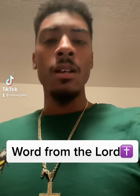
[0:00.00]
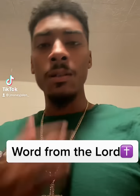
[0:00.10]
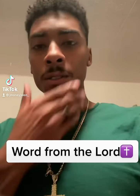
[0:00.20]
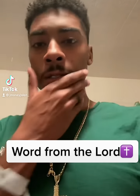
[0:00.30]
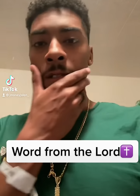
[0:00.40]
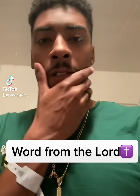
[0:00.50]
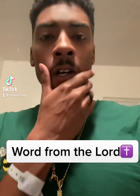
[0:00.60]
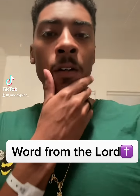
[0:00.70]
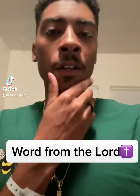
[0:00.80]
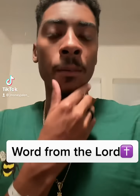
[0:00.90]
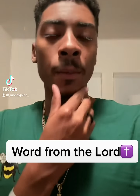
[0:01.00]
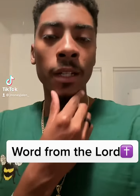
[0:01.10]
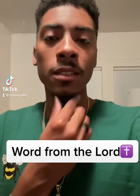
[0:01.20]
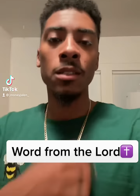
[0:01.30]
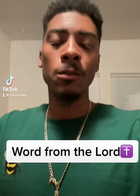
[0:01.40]
What's going on,
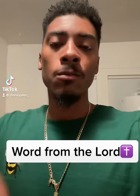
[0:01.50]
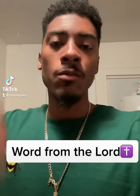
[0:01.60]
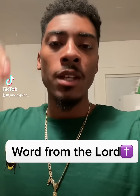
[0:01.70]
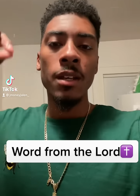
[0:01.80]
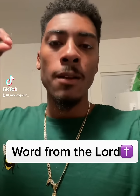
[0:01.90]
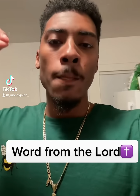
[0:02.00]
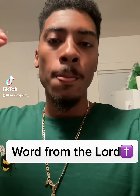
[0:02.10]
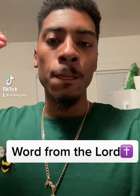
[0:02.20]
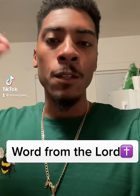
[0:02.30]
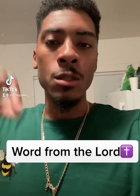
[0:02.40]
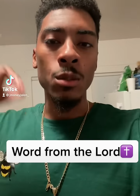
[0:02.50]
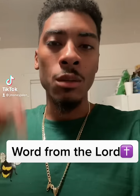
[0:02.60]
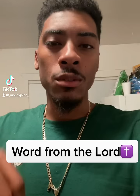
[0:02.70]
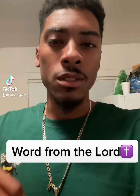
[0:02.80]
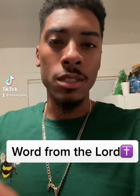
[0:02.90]
everybody? So this is what I
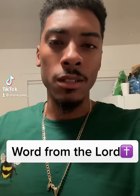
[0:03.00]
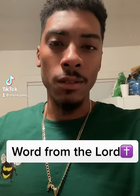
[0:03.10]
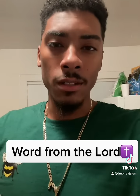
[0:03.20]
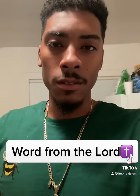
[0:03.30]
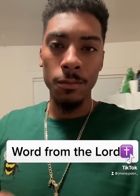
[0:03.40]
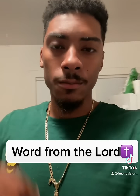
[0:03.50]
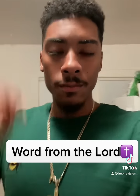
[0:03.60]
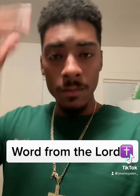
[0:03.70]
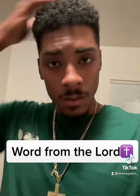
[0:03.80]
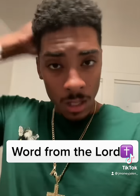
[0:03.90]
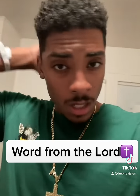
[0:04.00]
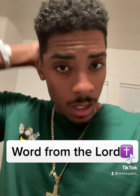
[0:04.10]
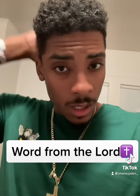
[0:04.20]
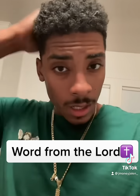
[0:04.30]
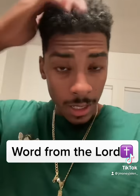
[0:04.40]
want to say right here.
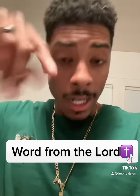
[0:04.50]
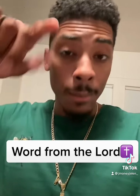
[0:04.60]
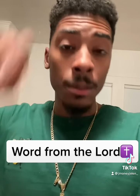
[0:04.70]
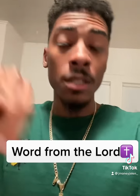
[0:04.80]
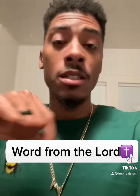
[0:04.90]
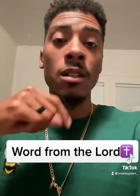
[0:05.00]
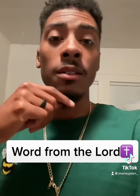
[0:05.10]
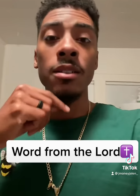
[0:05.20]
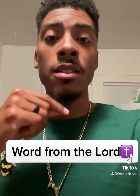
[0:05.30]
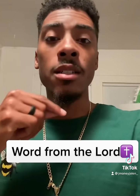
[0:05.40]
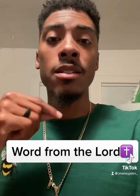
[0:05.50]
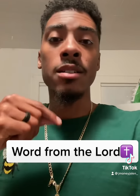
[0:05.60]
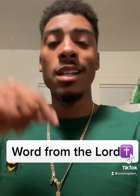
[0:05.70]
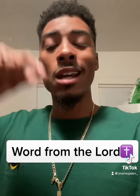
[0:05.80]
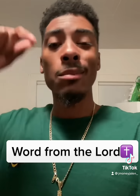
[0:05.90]
God bless y'all in Jesus'
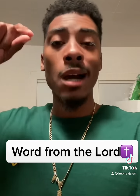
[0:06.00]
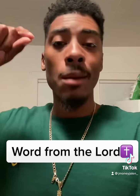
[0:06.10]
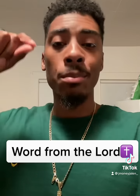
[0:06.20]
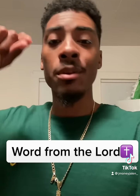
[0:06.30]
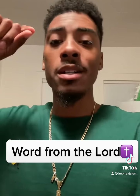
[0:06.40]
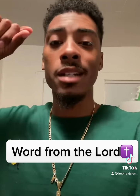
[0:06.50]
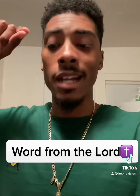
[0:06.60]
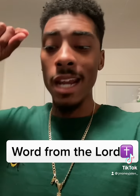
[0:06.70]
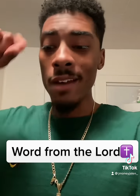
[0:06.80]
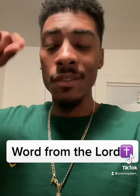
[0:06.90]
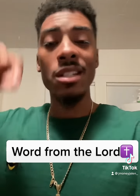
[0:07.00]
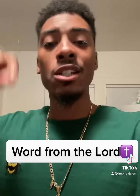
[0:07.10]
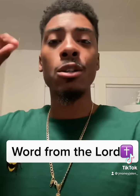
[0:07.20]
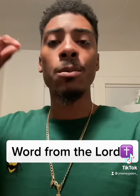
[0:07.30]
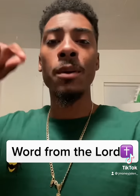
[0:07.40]
name. I appreciate every
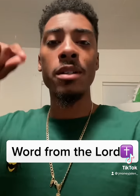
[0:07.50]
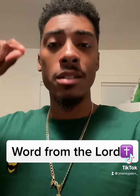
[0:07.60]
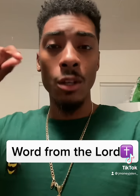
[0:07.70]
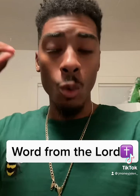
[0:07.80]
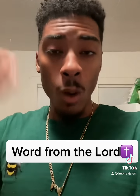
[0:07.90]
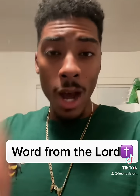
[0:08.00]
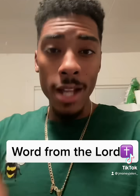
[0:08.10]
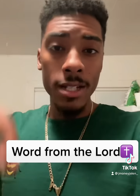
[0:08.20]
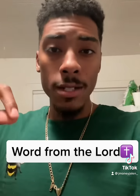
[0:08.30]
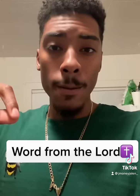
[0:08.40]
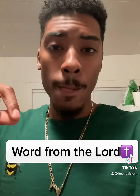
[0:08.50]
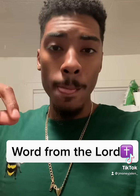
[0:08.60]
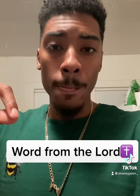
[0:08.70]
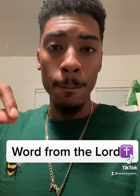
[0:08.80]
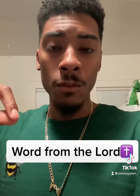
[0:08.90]
single person that watch,
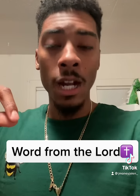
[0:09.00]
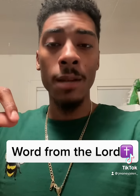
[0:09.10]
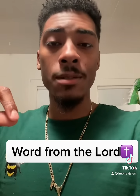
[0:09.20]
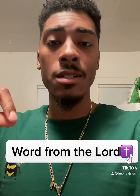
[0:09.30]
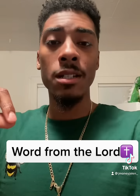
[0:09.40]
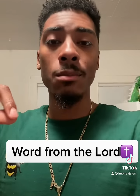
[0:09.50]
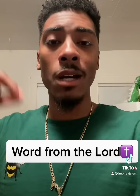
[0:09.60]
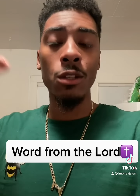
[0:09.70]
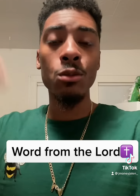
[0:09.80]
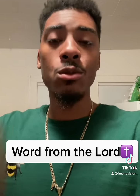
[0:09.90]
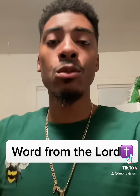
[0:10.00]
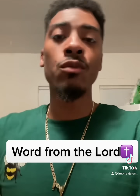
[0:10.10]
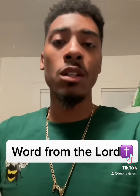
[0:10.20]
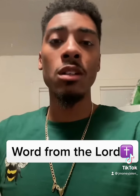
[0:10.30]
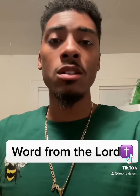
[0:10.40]
you know what I'm saying, my YouTube
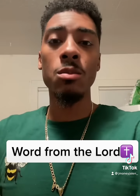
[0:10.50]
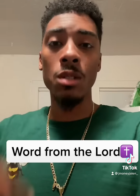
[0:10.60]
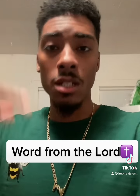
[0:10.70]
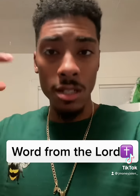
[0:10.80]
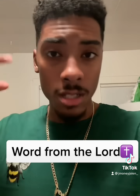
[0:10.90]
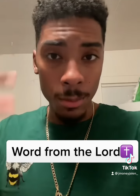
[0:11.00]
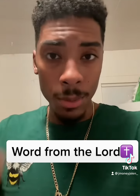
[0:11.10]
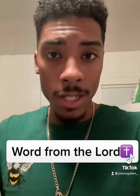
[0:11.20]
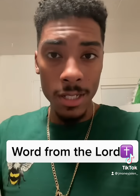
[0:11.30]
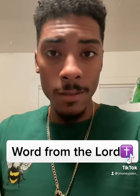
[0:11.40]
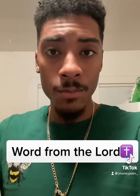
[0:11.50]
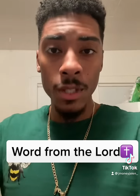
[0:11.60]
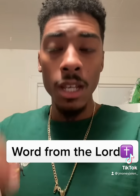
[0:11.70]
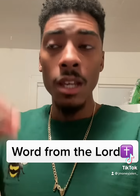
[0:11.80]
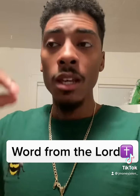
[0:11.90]
videos, because it's a blessing.
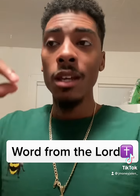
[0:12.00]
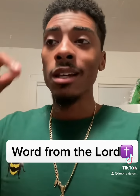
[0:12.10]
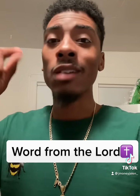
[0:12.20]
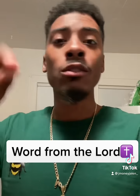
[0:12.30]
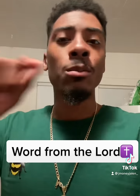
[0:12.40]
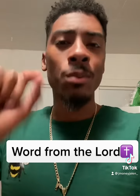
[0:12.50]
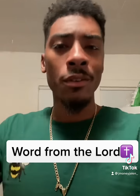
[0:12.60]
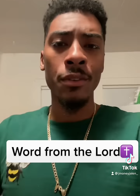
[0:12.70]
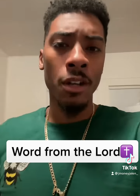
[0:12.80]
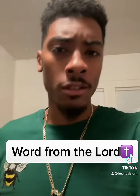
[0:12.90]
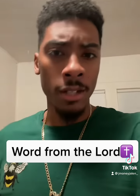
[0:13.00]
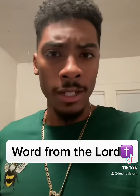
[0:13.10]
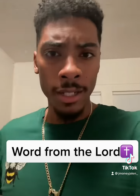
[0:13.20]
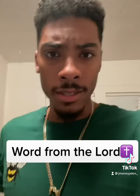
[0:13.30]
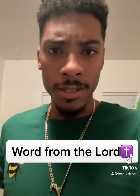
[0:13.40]
And I'm going to pray for y'all right
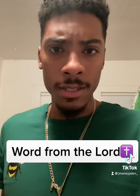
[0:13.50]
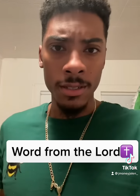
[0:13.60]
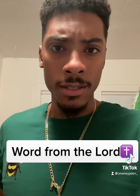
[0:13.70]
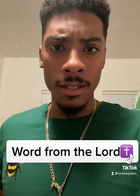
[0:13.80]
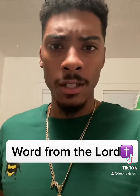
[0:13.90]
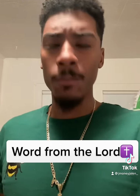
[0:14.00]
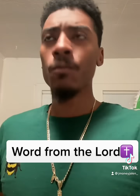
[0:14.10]
now in Jesus' name.